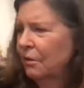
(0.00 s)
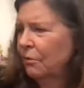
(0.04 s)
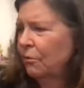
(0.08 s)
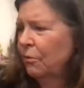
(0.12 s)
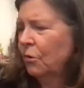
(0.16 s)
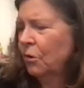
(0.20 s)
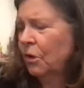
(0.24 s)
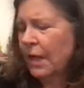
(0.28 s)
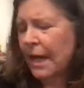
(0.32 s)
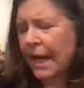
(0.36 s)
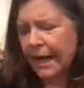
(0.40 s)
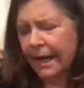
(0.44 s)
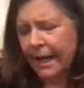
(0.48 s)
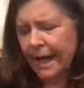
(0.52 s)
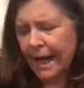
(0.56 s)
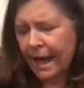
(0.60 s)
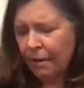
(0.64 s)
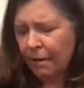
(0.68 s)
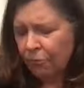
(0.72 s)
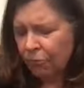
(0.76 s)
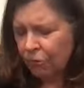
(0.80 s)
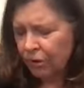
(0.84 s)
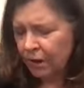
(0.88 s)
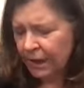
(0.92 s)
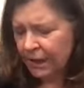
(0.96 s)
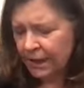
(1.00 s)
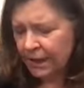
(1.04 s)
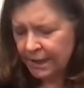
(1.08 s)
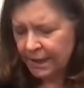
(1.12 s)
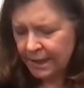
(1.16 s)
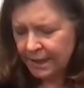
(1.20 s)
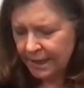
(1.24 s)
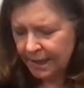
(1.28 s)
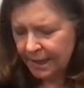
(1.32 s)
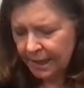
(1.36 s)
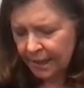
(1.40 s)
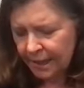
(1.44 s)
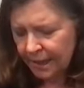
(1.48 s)
Well, like I wanted to
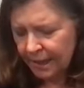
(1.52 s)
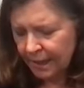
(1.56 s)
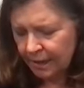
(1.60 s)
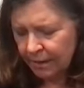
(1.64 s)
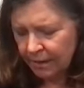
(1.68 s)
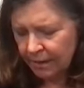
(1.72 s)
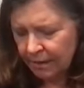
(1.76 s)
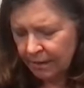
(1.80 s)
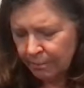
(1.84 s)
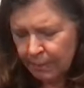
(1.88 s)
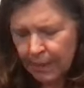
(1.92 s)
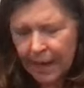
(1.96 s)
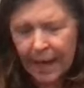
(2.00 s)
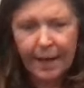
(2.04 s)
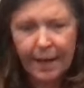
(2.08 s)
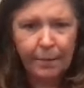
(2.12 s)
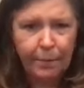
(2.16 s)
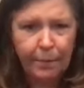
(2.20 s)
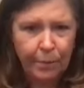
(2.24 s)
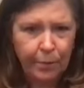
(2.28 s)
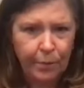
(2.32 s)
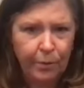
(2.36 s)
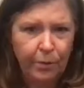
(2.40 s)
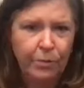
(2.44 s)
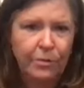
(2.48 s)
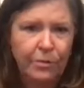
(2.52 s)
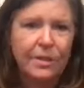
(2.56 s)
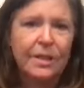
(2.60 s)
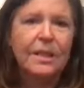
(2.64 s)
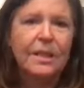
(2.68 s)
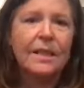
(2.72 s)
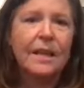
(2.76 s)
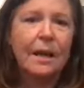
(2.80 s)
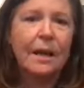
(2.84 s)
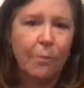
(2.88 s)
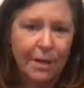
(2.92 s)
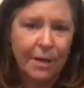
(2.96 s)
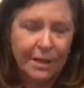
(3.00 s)
see the paper
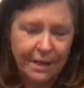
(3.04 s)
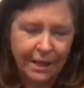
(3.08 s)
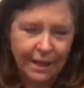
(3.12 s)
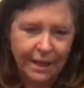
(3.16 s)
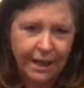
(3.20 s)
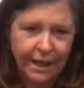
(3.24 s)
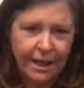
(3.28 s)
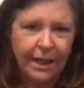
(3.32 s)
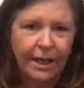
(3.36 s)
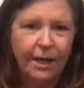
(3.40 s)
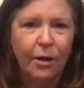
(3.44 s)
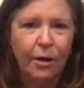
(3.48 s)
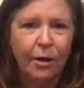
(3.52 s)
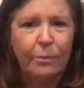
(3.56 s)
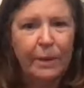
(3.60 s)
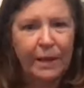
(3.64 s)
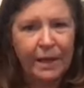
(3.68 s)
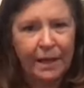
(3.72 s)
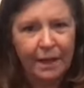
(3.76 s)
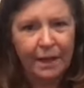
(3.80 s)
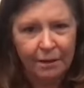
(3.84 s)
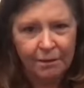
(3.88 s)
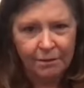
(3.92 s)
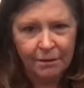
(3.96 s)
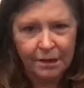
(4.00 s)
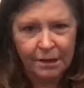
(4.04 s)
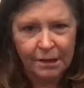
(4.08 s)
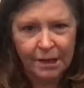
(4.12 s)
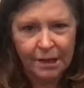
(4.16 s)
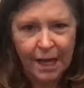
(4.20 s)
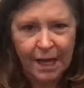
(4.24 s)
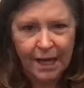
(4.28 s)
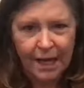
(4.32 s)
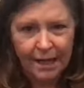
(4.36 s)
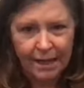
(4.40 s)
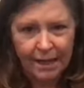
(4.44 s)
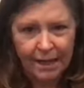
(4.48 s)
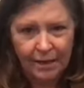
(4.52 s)
since I wasn't going to go be on
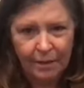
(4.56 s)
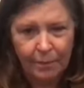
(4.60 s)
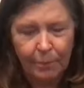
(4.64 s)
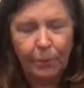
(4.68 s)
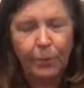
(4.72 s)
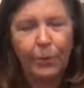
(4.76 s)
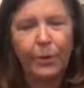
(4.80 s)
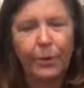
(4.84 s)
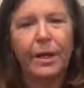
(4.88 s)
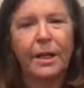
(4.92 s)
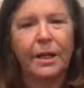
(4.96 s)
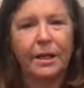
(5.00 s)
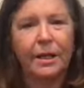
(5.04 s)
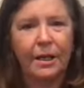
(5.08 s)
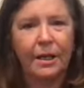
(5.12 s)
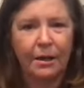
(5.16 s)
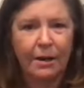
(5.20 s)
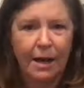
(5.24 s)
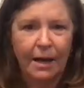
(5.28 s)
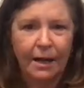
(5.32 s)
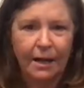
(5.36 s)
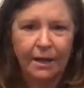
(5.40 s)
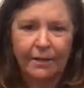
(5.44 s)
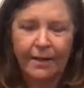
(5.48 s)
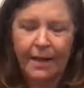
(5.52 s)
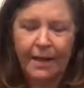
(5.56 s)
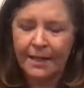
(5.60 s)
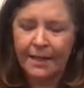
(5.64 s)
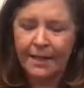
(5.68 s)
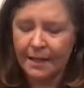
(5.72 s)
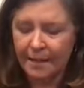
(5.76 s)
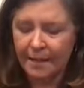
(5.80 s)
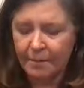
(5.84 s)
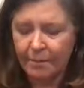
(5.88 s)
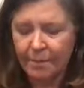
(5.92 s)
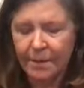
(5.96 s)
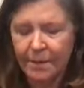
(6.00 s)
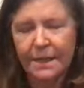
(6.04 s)
site at the print. They
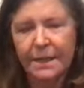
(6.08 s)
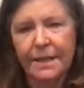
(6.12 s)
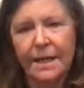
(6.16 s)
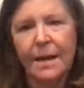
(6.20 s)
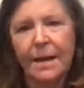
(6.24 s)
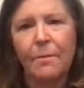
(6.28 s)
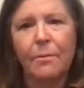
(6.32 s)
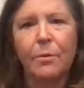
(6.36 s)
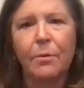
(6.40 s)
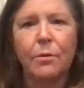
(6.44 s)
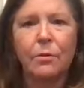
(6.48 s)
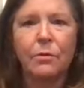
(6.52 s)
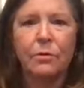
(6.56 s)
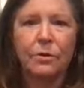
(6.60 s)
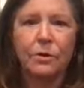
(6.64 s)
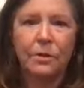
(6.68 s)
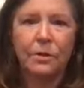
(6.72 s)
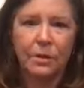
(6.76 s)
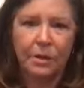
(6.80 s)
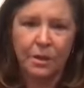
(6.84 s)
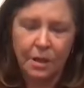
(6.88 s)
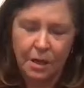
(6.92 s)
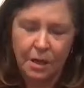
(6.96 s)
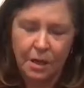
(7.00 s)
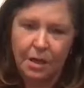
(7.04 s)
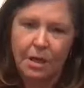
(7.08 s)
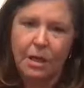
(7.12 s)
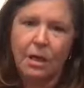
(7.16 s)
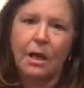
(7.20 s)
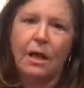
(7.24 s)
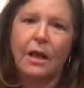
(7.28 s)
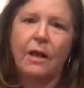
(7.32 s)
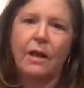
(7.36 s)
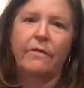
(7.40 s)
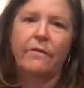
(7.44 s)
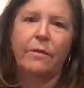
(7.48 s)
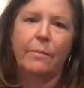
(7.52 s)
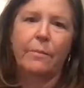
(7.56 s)
sent me samples
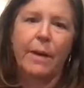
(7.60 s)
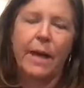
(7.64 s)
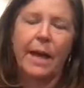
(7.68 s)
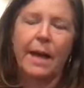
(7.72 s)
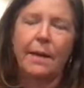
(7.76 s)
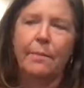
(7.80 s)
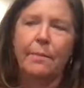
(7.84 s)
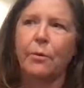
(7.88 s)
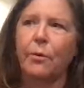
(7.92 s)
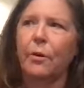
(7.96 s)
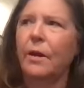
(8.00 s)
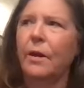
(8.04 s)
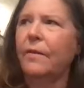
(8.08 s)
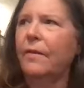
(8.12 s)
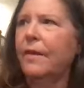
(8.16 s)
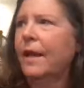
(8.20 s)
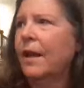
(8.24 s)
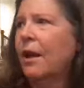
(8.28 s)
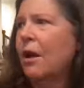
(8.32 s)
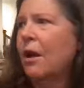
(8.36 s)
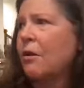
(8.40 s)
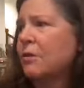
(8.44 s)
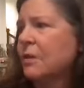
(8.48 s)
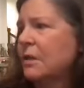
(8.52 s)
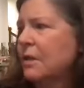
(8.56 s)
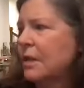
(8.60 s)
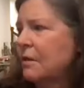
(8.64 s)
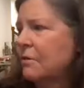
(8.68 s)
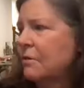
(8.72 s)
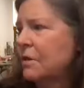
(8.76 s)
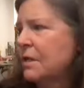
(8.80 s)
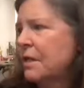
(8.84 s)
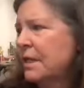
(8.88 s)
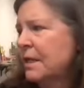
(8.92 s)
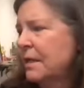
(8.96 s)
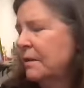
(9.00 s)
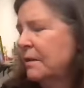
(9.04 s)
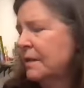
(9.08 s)
of the paper and they also
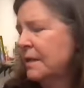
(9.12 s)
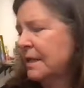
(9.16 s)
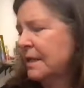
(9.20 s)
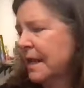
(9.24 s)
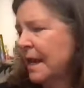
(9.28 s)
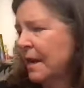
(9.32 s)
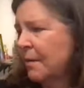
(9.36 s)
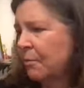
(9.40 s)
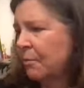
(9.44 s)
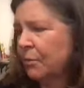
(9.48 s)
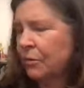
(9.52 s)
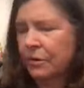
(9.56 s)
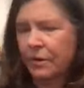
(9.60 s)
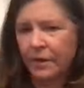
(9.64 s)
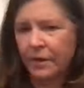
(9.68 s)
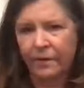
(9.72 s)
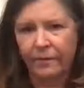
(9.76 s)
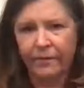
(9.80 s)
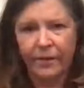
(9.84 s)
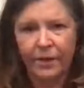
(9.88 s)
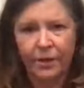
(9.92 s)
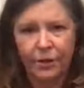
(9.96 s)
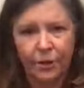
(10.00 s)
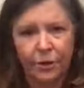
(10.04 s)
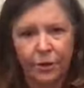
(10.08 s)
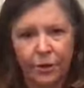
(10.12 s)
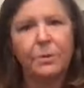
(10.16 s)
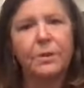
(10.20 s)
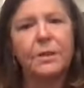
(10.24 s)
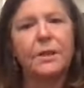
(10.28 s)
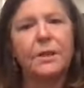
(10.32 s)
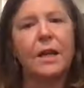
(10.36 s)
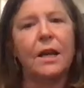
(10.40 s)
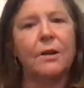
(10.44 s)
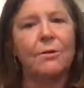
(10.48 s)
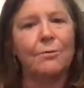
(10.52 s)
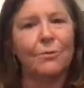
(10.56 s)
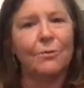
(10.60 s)
sent samples of the
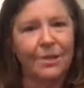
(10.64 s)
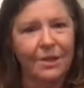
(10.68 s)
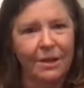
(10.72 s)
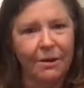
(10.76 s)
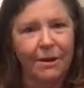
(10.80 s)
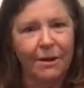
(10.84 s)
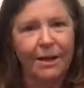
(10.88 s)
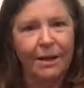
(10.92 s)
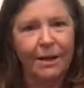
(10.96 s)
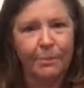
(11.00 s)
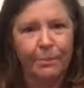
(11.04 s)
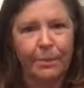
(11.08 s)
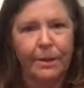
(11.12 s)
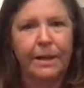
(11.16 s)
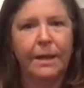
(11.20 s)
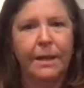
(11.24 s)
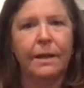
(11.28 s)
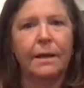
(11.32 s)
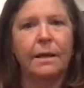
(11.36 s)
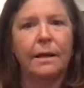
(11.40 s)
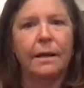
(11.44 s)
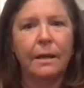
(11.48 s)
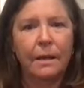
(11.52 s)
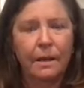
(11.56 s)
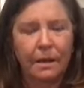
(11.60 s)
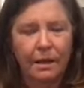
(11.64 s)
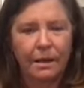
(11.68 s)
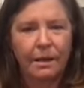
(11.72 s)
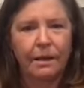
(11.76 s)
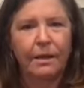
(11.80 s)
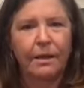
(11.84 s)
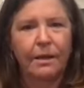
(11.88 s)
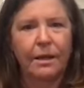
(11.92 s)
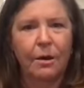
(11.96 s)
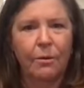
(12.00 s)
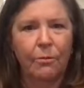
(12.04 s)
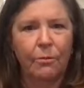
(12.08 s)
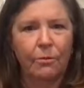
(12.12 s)
duotone so I could pick,
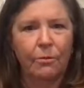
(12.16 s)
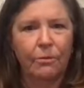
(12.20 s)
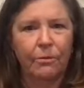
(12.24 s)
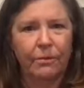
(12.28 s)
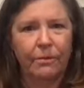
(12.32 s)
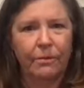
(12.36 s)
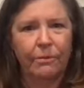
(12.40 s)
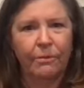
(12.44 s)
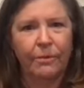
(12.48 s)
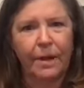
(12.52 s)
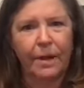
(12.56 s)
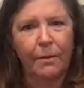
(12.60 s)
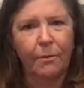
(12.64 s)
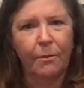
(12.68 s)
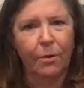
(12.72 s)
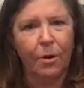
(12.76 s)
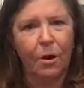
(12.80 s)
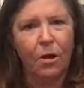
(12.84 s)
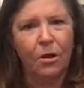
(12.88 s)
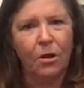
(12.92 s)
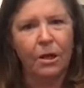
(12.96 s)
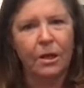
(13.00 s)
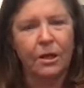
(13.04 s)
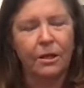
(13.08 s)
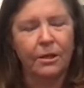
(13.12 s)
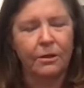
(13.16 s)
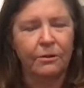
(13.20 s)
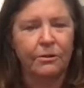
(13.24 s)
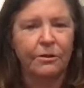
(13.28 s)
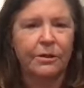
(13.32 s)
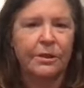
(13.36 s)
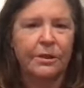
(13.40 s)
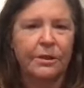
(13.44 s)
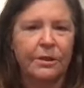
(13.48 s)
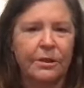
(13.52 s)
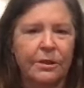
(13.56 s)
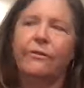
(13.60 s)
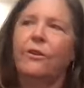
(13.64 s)
they were all a little
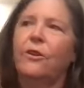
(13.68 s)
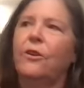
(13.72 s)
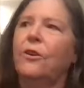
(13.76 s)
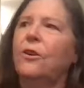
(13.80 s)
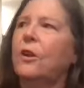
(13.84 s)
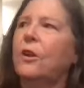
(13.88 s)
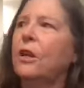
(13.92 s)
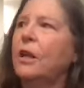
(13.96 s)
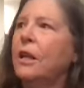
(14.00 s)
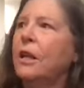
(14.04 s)
different.